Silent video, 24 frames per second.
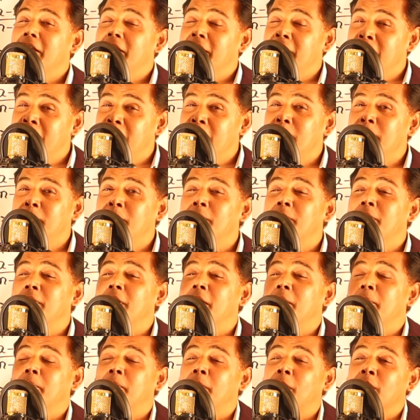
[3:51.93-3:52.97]
If
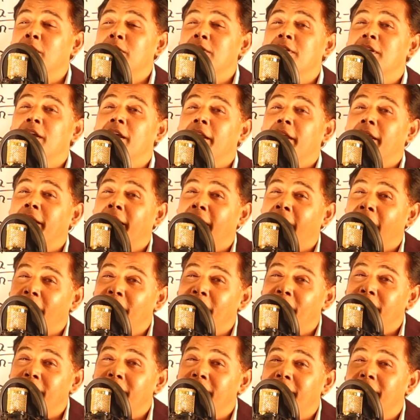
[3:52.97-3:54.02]
the balls are
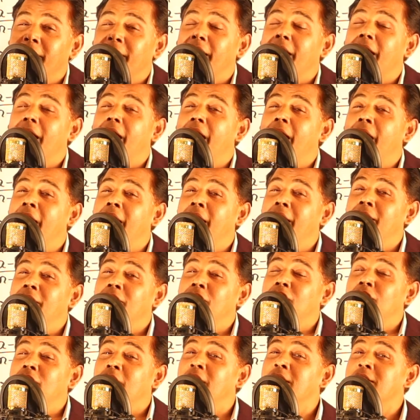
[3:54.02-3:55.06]
gathered
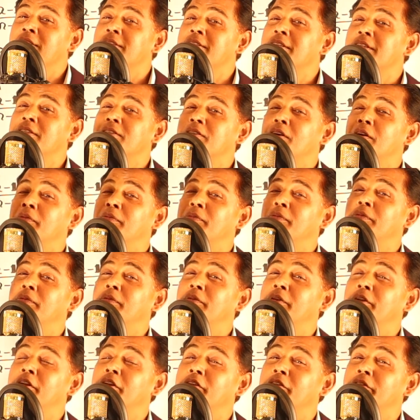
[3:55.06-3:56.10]
and chances of
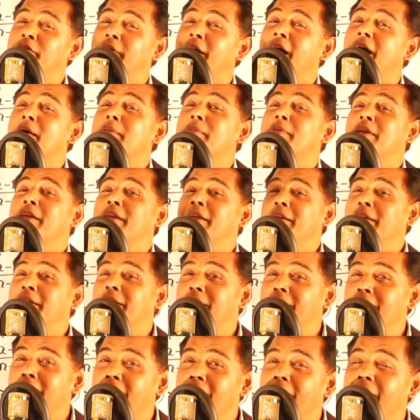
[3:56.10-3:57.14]
retrieving,
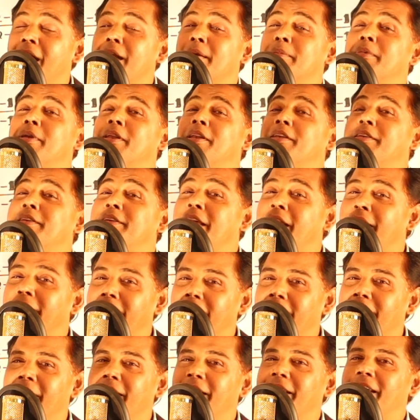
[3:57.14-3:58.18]

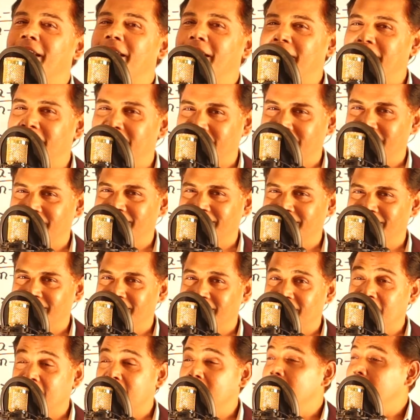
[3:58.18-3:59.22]
taken again,
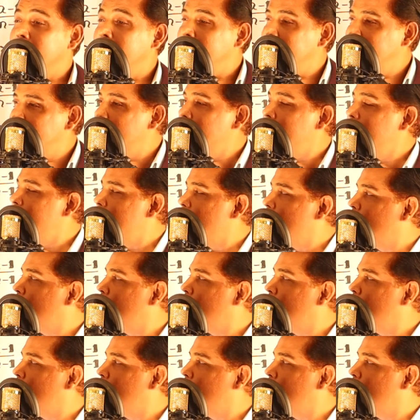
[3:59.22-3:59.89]
then the